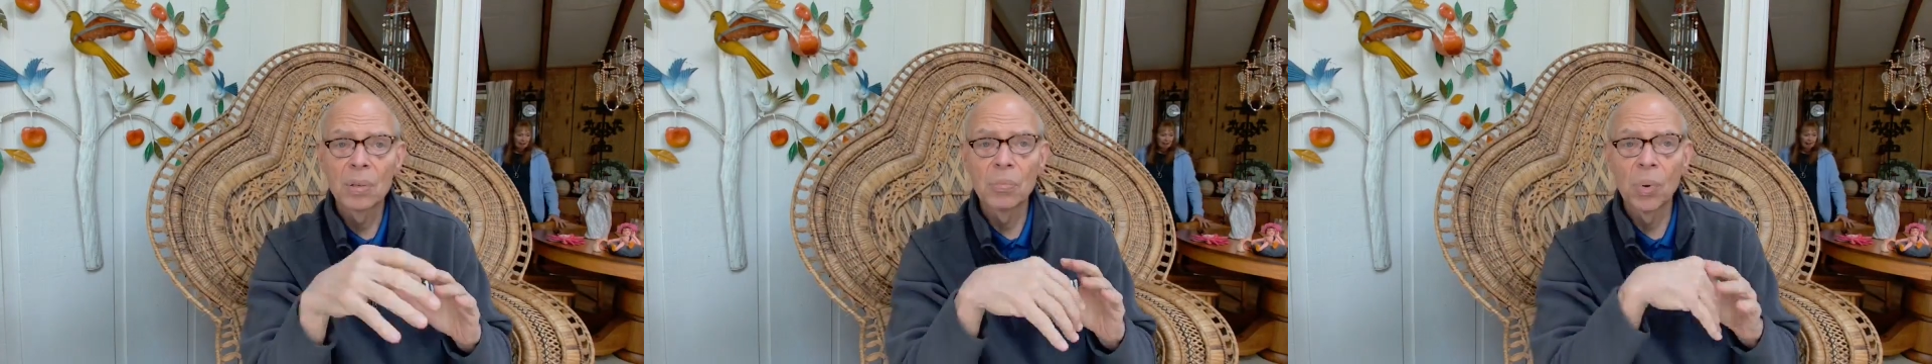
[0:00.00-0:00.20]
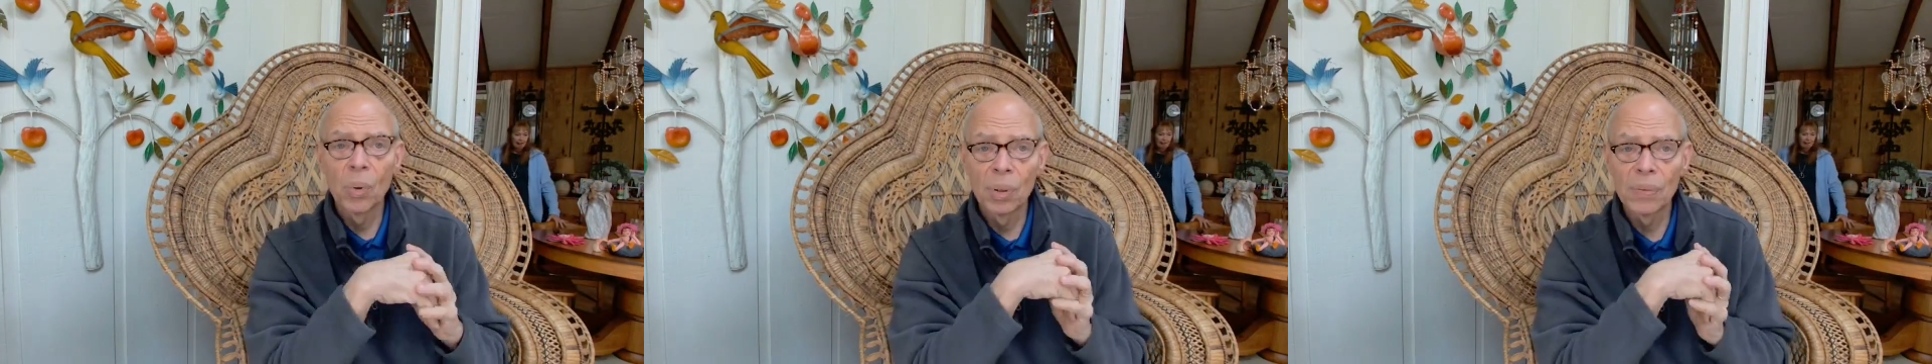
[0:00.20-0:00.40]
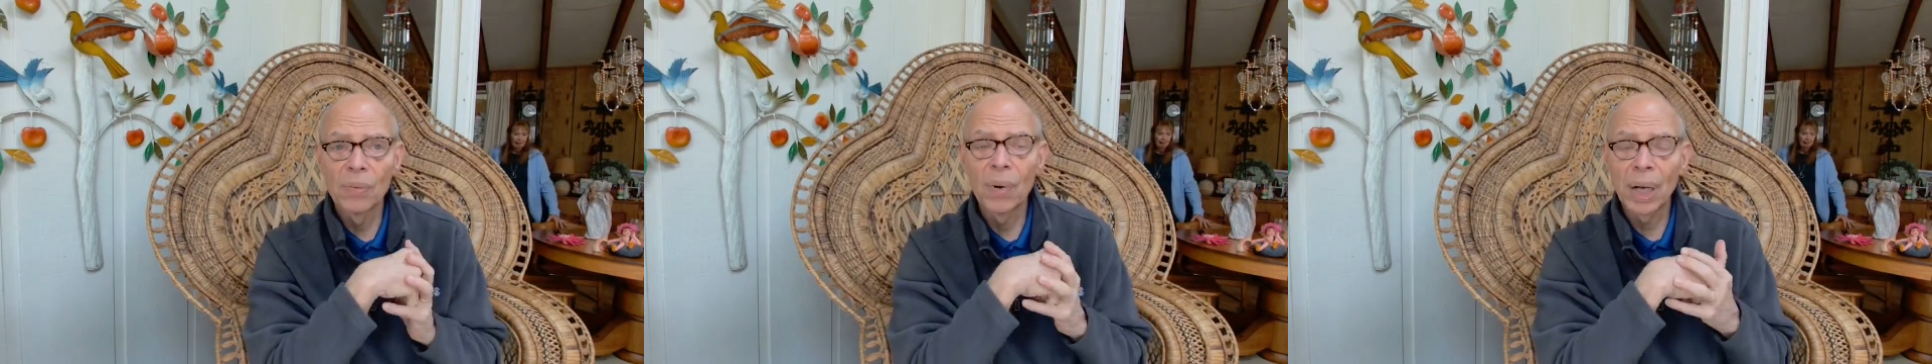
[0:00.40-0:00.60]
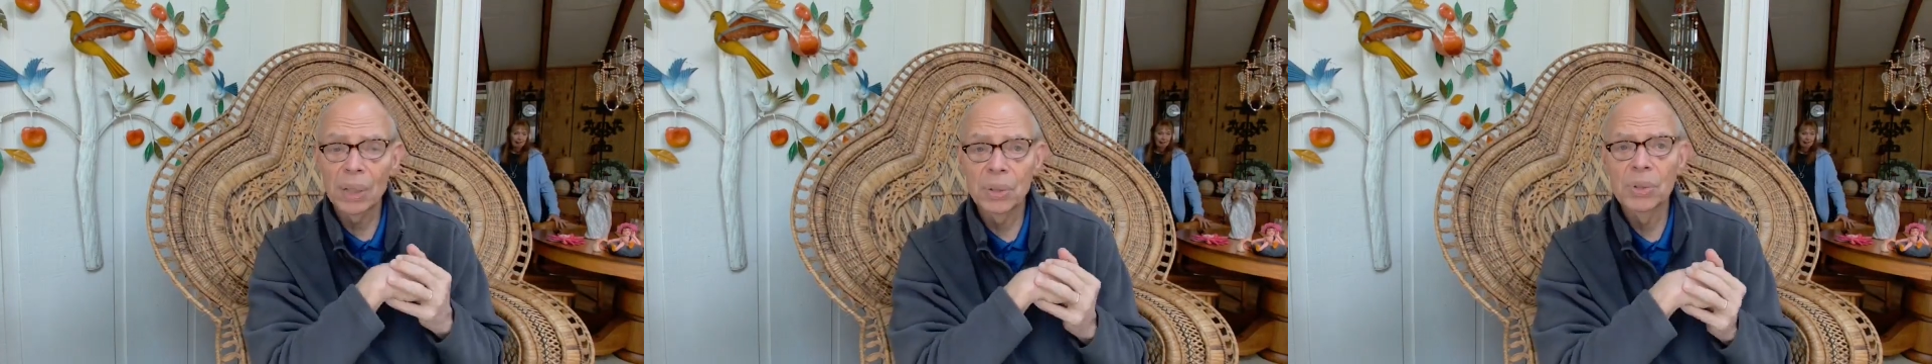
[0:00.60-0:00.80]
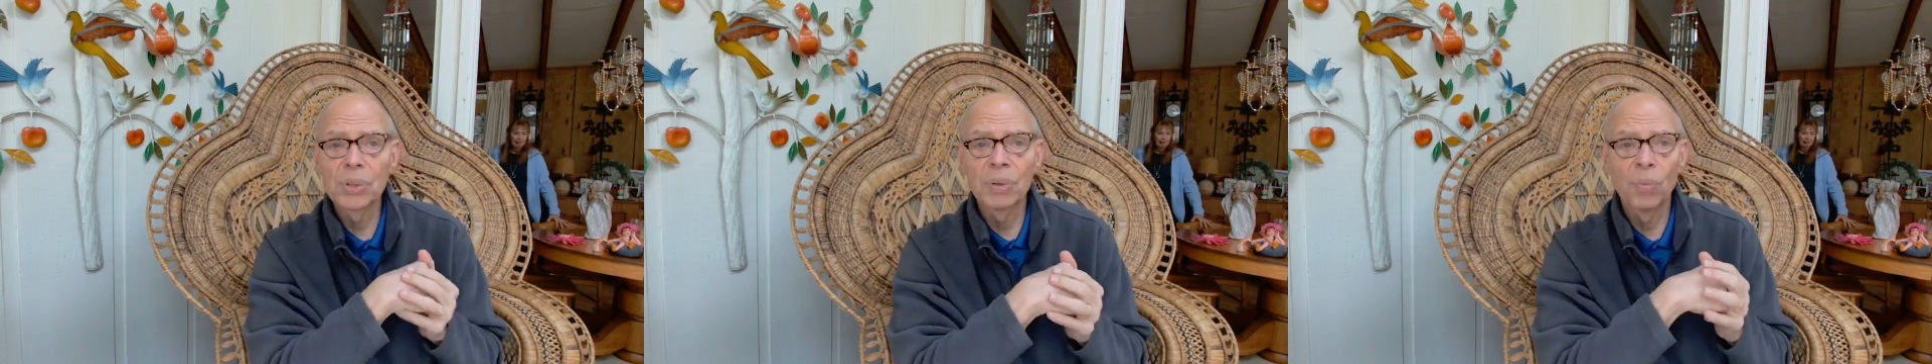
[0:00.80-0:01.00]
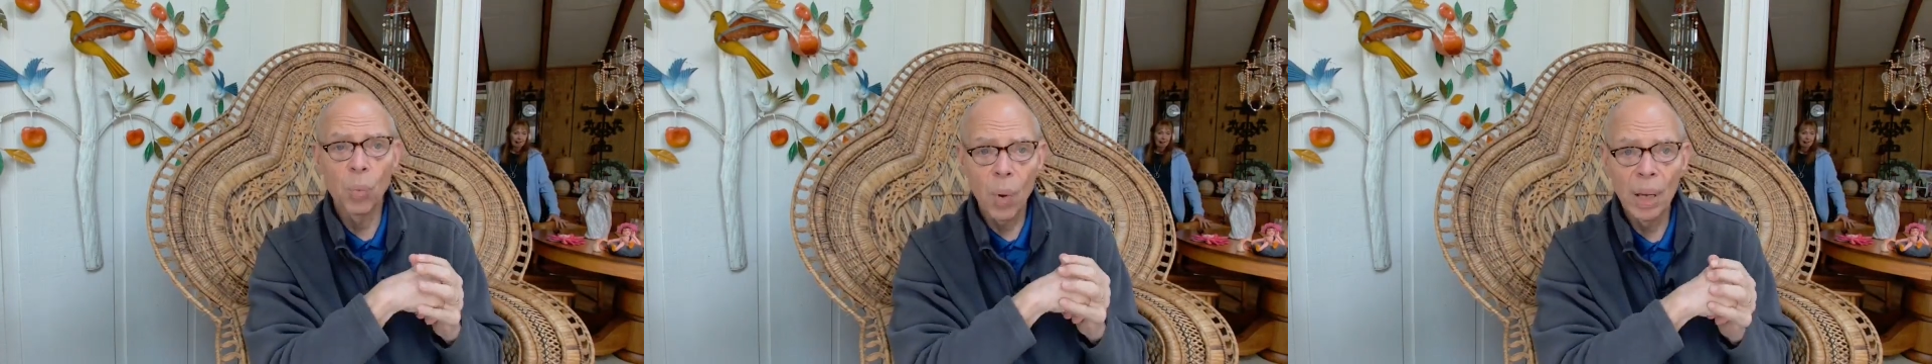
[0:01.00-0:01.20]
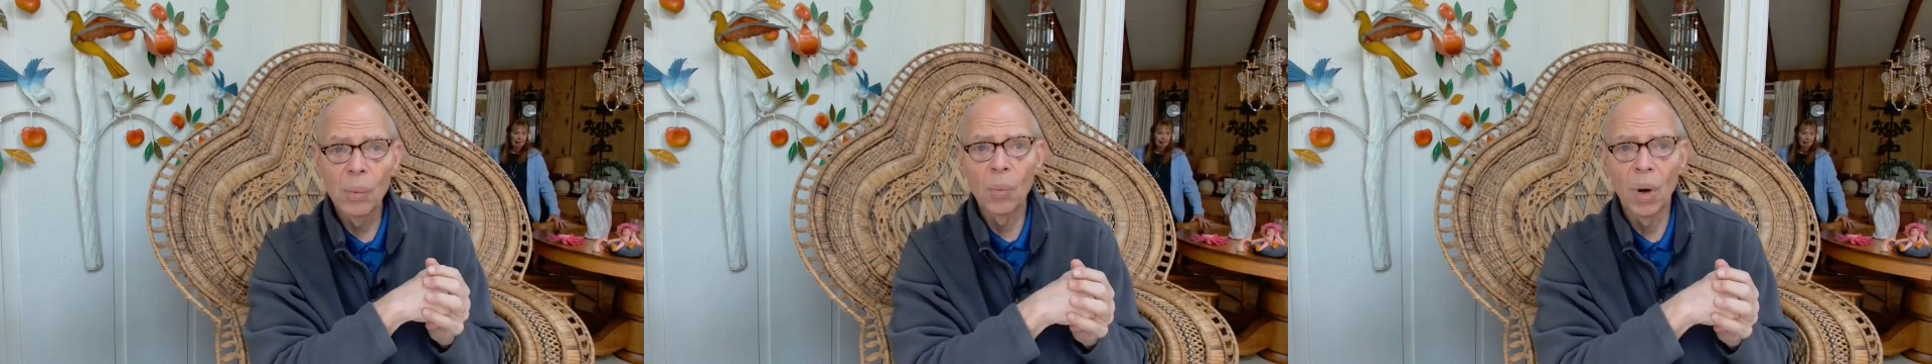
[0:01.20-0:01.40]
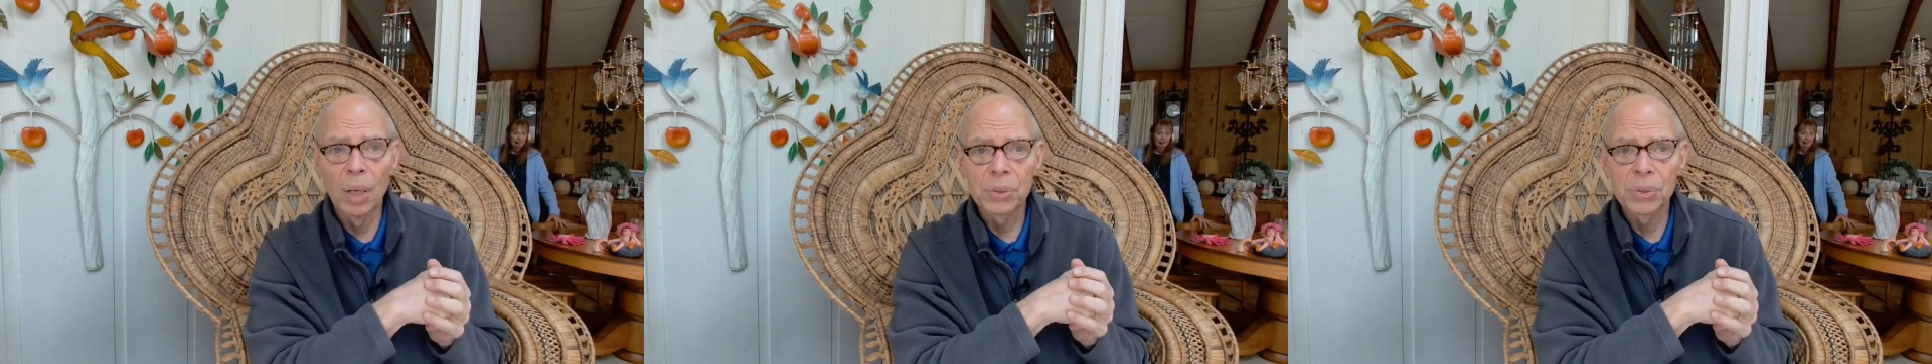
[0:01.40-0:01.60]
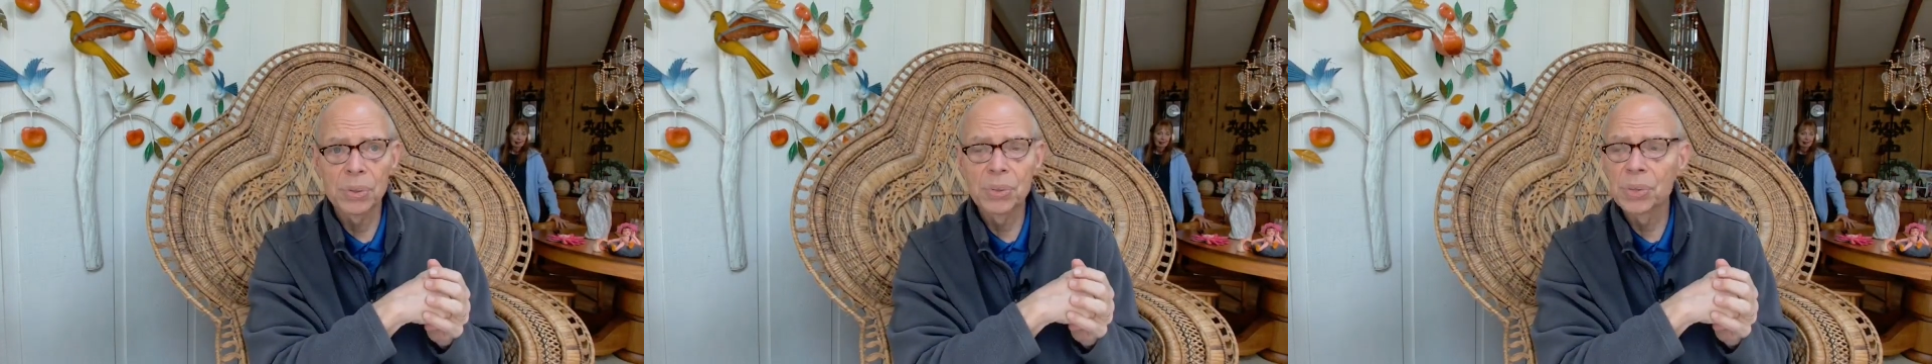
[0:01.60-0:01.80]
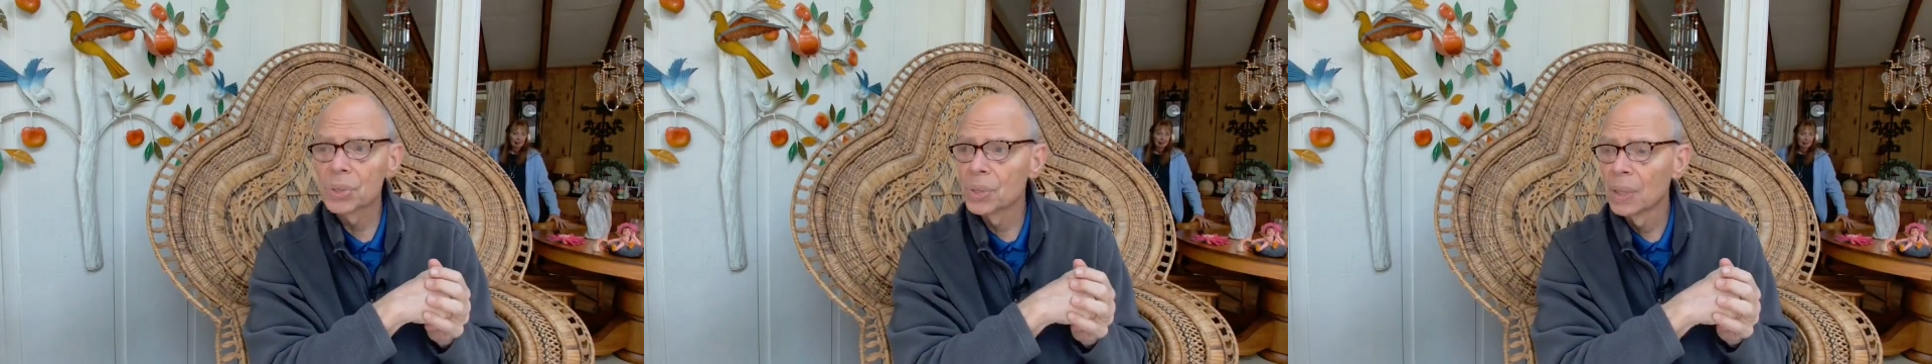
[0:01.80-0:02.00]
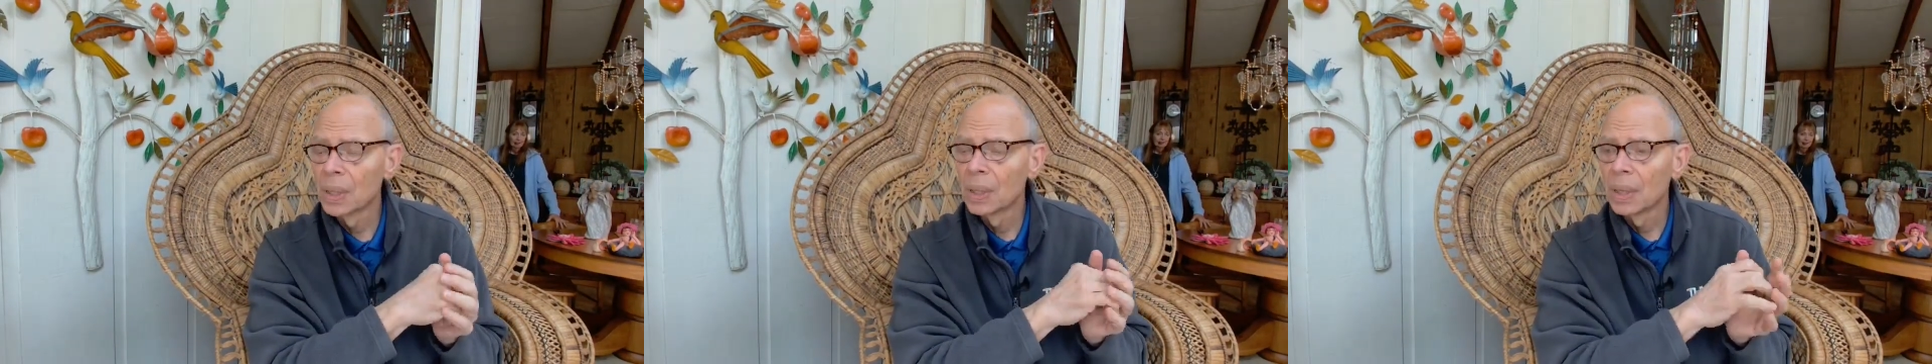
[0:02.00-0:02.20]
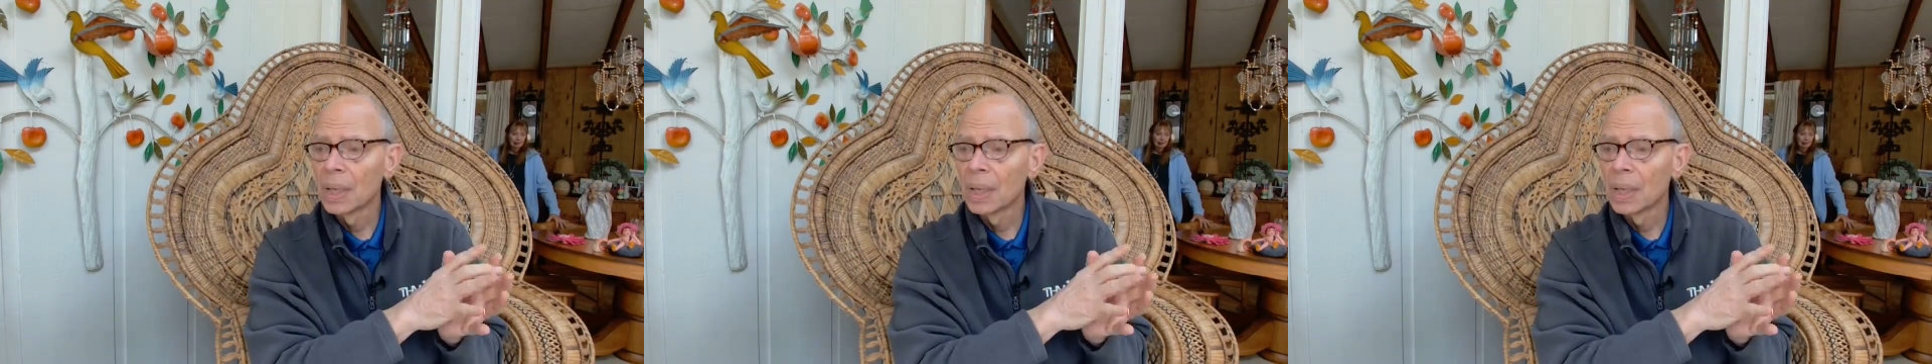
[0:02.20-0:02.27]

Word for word: the board of directors of Weight Watchers,